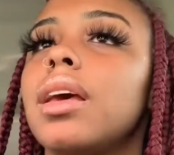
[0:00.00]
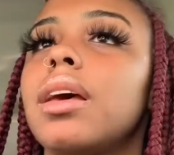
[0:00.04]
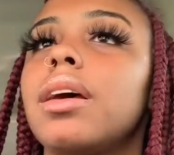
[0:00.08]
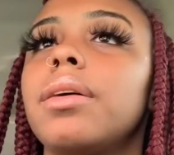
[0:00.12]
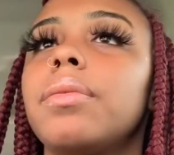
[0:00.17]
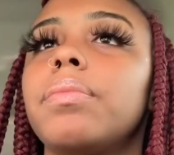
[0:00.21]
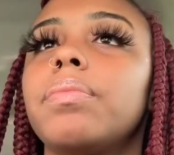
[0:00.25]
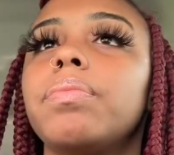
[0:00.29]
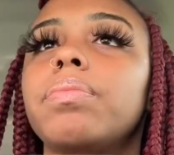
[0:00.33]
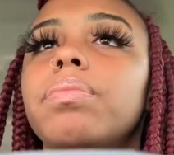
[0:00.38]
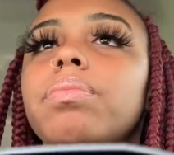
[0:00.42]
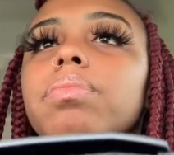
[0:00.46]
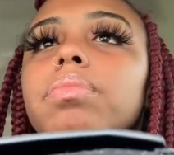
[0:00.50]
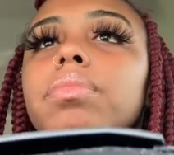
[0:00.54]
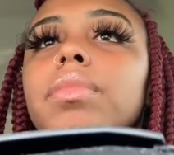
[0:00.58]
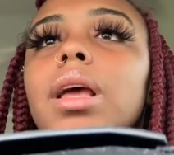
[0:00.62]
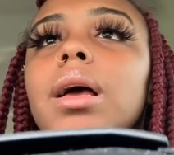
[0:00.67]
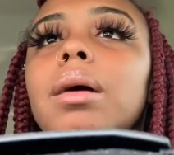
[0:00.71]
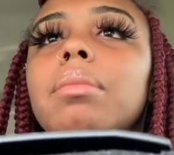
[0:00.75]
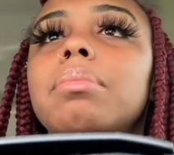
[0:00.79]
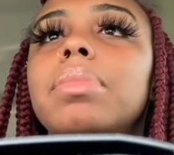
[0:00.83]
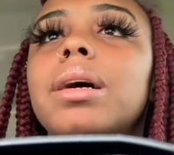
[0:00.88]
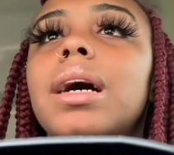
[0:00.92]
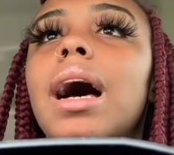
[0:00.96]
yeah,
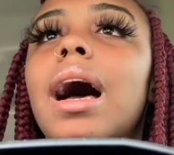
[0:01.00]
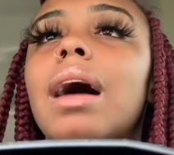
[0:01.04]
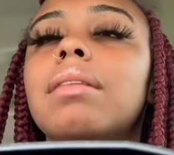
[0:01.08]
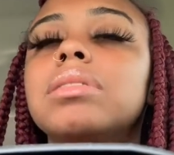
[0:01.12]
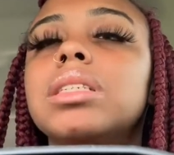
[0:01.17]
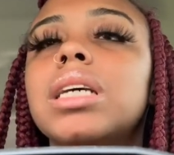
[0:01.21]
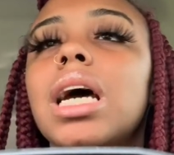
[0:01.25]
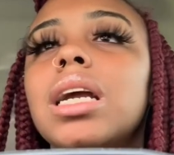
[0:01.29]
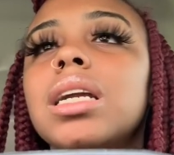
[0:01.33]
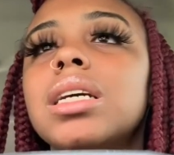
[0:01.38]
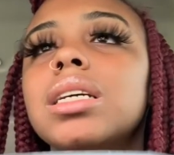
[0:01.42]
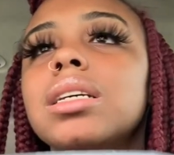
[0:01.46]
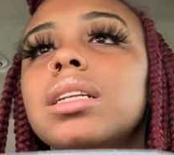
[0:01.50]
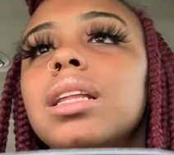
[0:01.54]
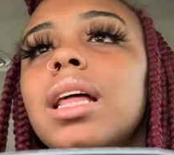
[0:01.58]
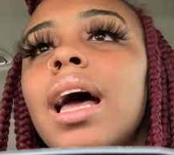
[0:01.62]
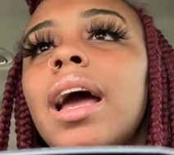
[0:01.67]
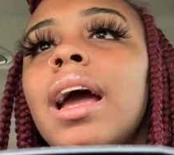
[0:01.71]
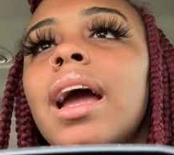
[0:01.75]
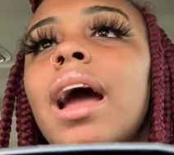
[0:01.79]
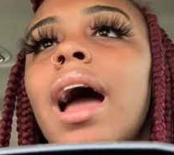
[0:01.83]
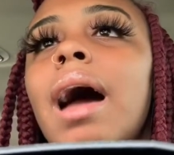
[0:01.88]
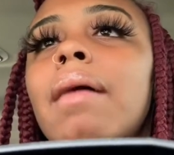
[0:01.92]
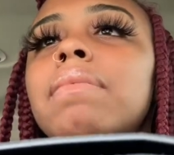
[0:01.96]
but I'm trying to
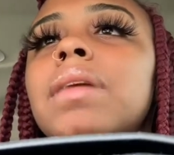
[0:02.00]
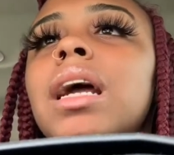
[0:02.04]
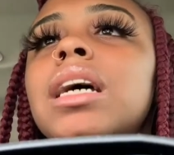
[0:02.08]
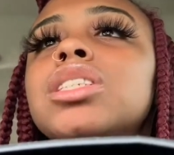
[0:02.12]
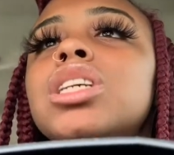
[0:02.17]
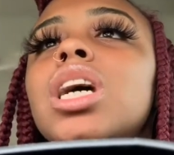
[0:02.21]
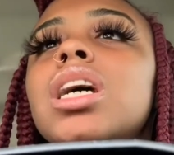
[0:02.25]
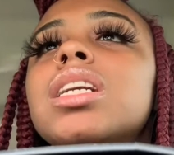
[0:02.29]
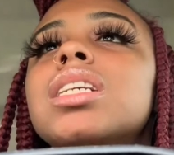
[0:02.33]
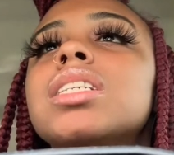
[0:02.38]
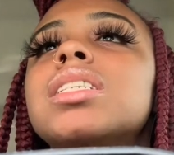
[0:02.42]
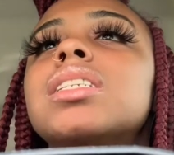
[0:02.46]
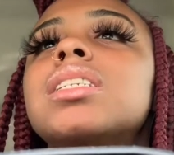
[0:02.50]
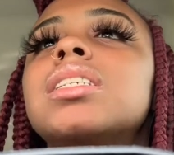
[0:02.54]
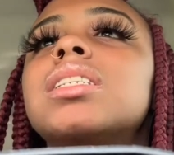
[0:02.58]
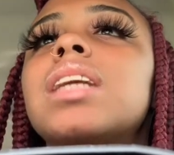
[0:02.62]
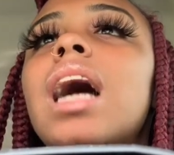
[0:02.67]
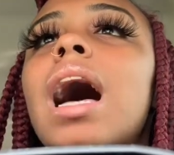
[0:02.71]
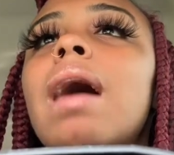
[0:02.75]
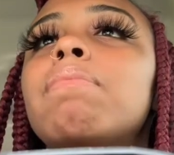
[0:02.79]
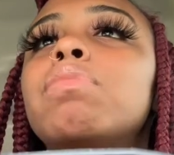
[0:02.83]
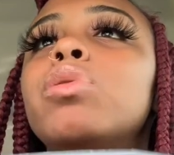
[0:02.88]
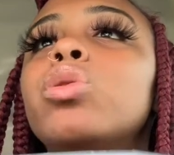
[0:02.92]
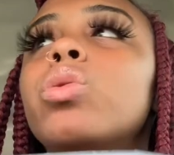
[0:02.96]
like, I'm not trying to
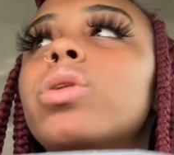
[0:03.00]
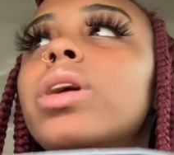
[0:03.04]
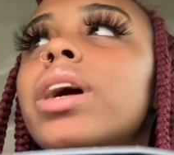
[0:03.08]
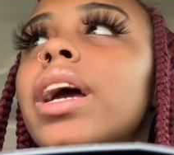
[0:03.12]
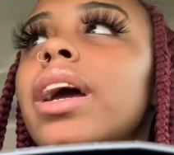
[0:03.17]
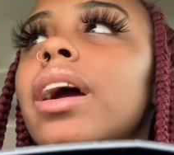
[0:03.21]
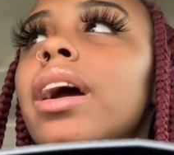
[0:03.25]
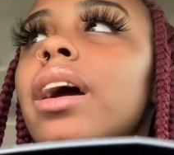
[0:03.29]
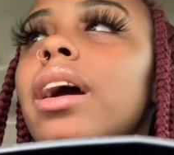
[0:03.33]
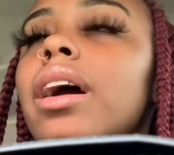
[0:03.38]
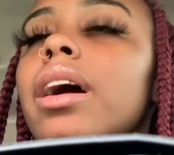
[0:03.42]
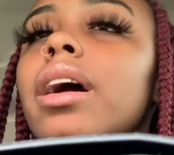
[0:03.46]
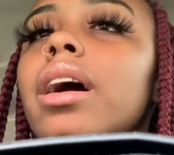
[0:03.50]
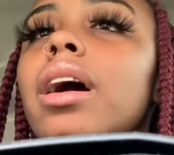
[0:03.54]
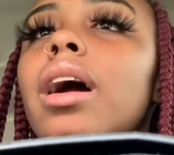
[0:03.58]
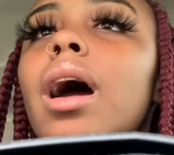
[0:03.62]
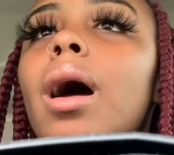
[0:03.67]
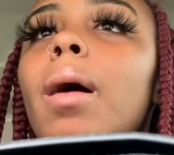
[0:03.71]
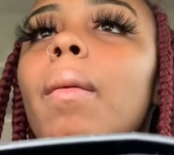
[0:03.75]
stop doing hair